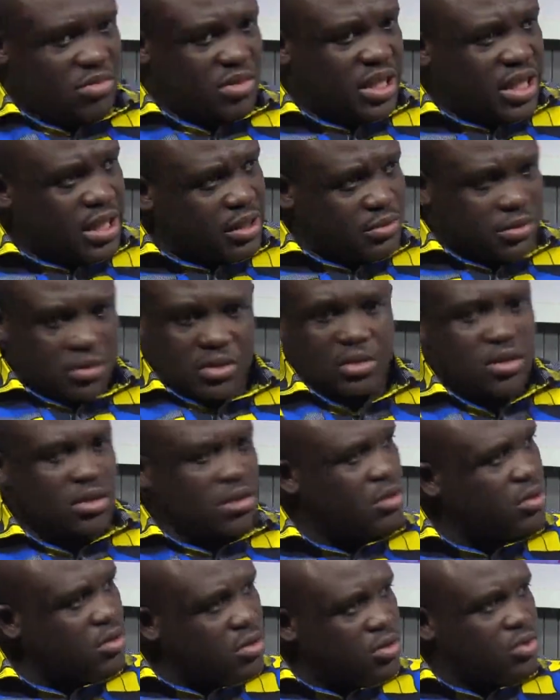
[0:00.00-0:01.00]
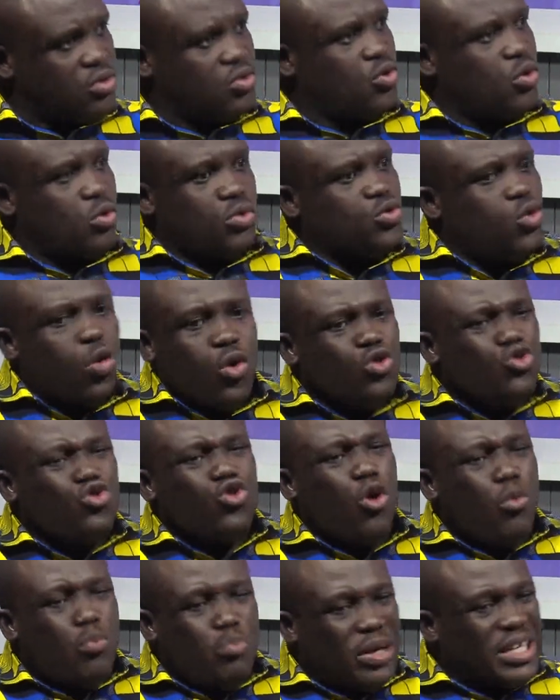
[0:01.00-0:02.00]
killed. No, no,
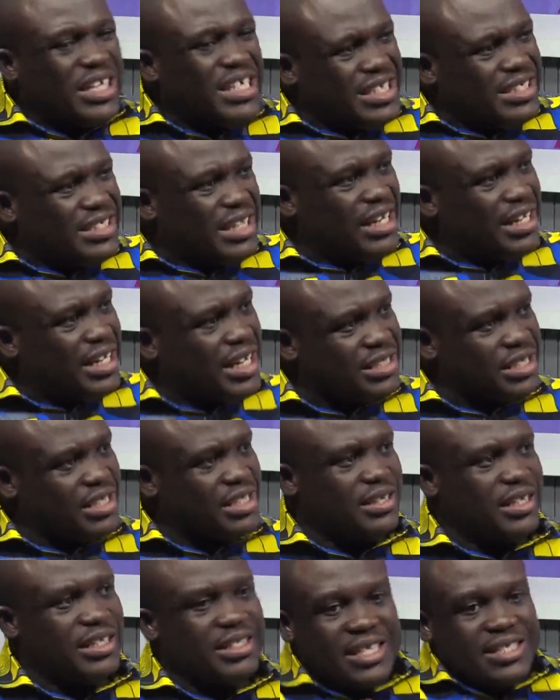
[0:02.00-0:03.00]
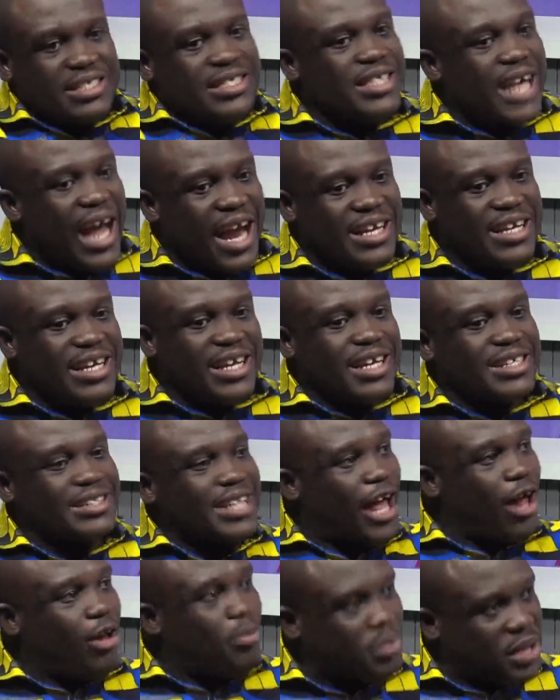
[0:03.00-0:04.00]
nobody is telling us anything. The C I D is
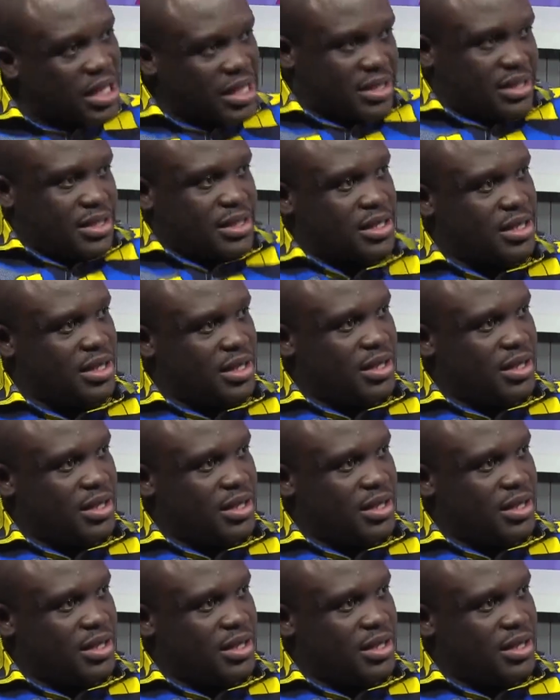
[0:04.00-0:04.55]
helpless,